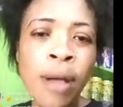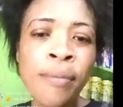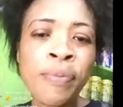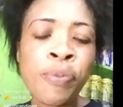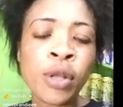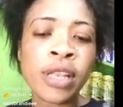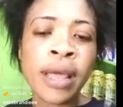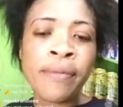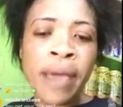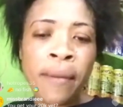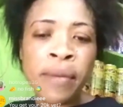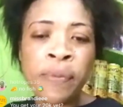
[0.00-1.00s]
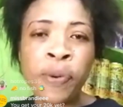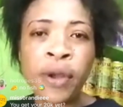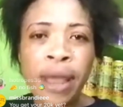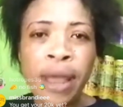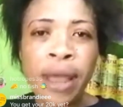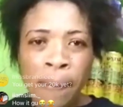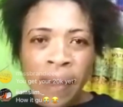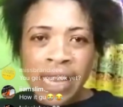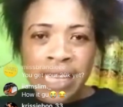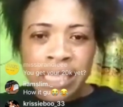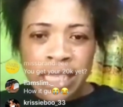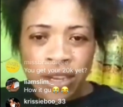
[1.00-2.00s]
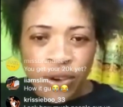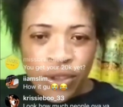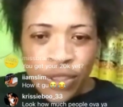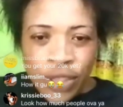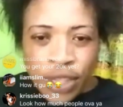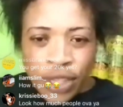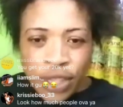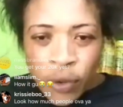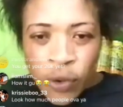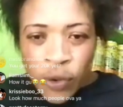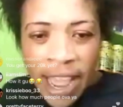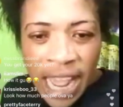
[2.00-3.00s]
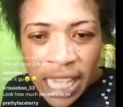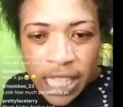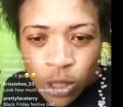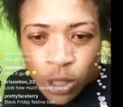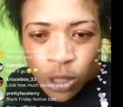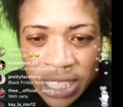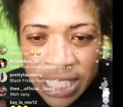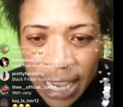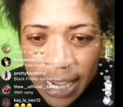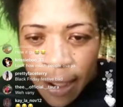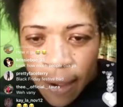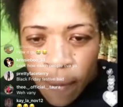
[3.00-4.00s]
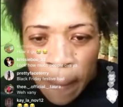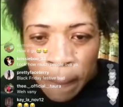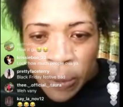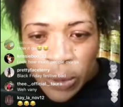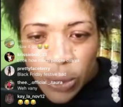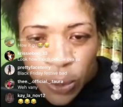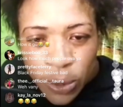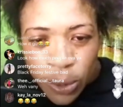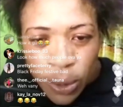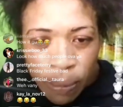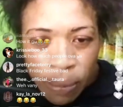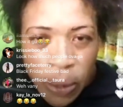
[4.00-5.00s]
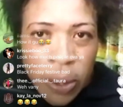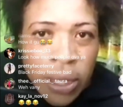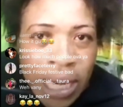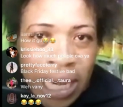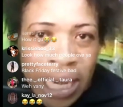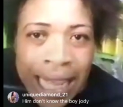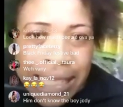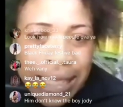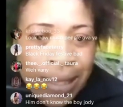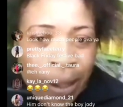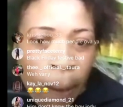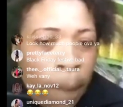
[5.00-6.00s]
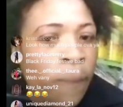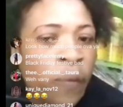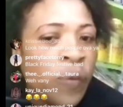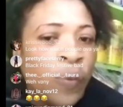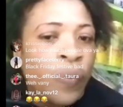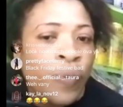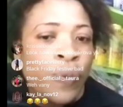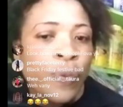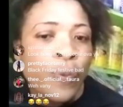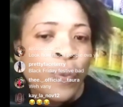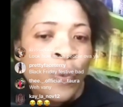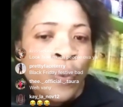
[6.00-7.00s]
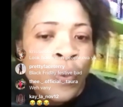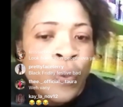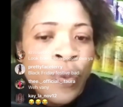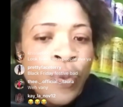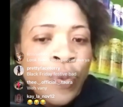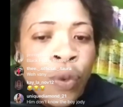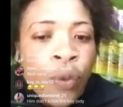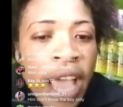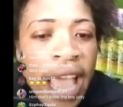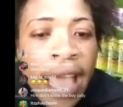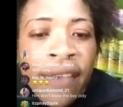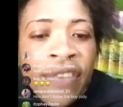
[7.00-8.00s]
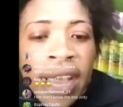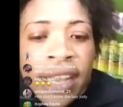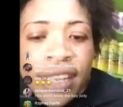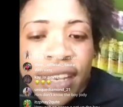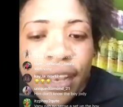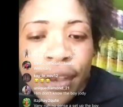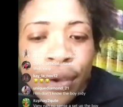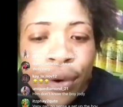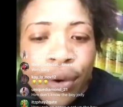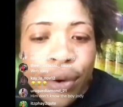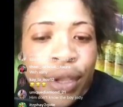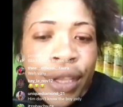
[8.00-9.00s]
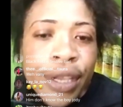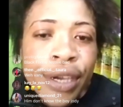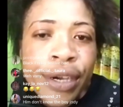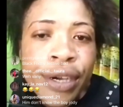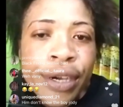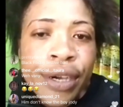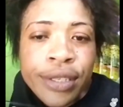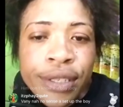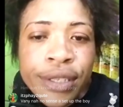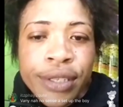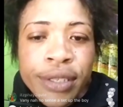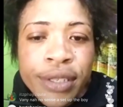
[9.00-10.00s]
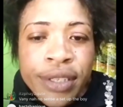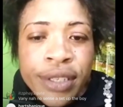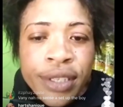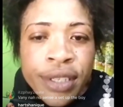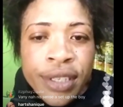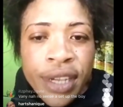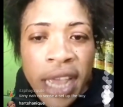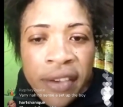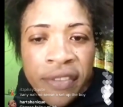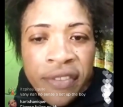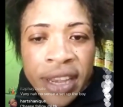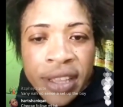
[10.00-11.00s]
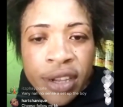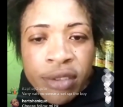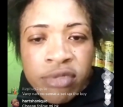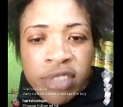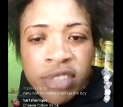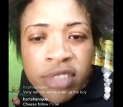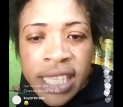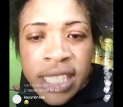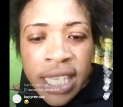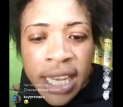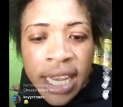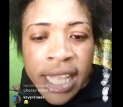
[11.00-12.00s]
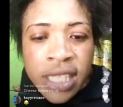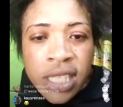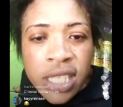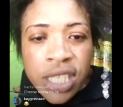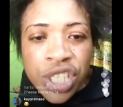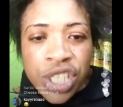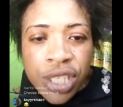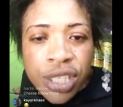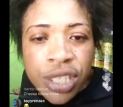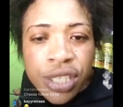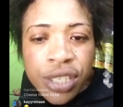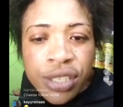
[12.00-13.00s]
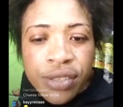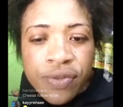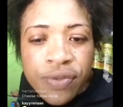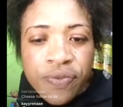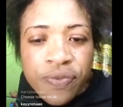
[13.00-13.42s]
You know want me put them here, me put them up on this, you know. When I ask question, I want put out to no blood clot something. But Ivany they know where it go. Ivany come say send auntie she.